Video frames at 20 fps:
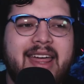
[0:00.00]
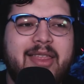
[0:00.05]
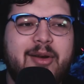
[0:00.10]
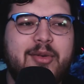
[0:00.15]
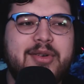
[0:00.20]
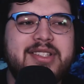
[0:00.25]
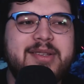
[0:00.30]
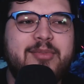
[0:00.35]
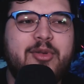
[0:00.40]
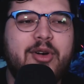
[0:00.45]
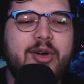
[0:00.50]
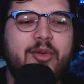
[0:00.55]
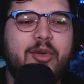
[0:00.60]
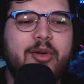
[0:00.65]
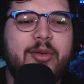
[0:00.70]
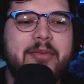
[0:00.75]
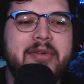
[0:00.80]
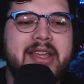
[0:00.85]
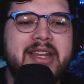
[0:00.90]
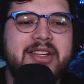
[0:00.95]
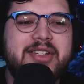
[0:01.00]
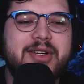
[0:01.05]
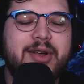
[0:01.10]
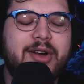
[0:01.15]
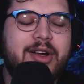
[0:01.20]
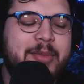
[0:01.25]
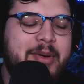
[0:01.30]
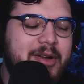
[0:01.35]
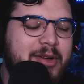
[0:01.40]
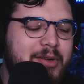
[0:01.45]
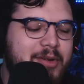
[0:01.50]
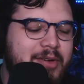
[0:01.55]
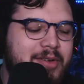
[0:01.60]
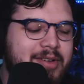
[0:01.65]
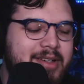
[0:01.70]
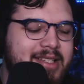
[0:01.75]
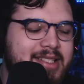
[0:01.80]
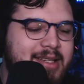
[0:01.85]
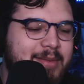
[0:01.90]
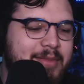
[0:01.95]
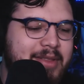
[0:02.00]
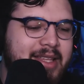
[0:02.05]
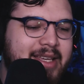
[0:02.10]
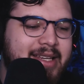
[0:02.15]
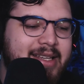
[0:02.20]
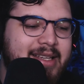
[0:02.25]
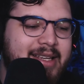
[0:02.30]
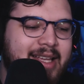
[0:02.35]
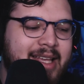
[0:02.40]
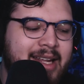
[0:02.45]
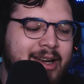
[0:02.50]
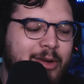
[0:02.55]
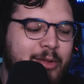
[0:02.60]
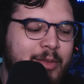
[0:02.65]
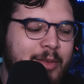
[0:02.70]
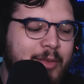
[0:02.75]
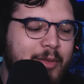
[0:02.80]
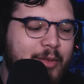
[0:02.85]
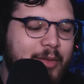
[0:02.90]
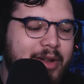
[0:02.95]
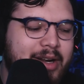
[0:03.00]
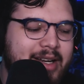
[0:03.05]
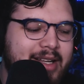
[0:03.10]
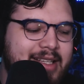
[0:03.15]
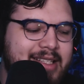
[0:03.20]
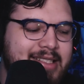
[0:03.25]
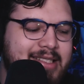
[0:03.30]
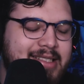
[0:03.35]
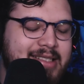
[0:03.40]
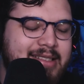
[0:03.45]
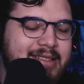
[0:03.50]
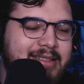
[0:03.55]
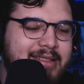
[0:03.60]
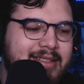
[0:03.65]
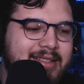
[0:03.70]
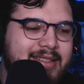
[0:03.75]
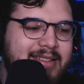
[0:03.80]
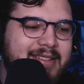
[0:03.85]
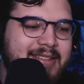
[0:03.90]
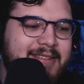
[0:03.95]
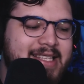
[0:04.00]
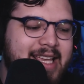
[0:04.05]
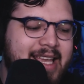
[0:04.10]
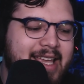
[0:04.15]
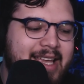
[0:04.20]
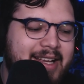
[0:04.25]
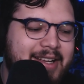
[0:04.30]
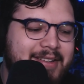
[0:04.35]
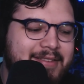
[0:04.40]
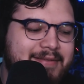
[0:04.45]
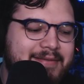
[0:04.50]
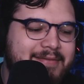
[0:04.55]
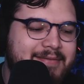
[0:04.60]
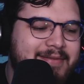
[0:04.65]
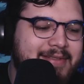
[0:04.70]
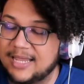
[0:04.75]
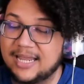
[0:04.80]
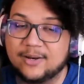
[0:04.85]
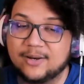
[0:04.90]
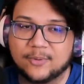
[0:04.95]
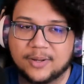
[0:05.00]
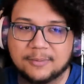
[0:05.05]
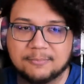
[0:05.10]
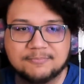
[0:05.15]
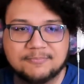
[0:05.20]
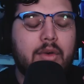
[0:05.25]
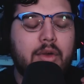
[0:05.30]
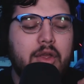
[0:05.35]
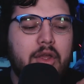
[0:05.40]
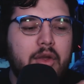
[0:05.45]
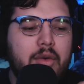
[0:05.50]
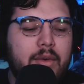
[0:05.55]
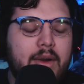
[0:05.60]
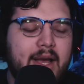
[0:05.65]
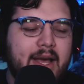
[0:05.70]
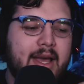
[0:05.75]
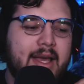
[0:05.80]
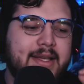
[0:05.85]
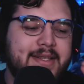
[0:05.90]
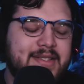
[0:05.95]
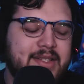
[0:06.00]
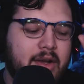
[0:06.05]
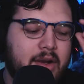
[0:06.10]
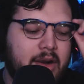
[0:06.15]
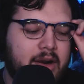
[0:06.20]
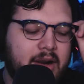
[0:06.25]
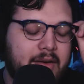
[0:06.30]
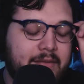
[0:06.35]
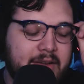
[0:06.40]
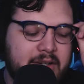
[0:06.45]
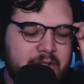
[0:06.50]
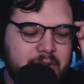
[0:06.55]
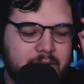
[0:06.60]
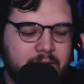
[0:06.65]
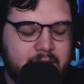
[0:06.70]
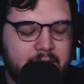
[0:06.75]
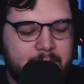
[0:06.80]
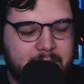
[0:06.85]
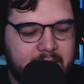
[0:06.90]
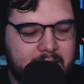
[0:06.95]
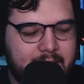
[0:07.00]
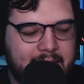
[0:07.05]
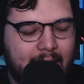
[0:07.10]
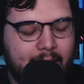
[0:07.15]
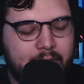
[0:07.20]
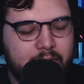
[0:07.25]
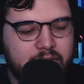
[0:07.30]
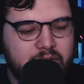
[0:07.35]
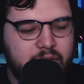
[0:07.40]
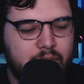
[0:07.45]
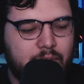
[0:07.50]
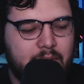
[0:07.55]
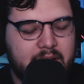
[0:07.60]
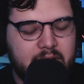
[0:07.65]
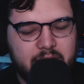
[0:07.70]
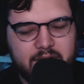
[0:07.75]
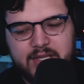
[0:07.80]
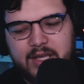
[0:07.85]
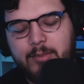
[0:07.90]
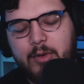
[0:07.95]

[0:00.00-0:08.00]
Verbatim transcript: Yeah, there was a point where we made a joke about googling something. I don't remember what it is. Dang. Anyway, you guys are eventually led by the other two rangers.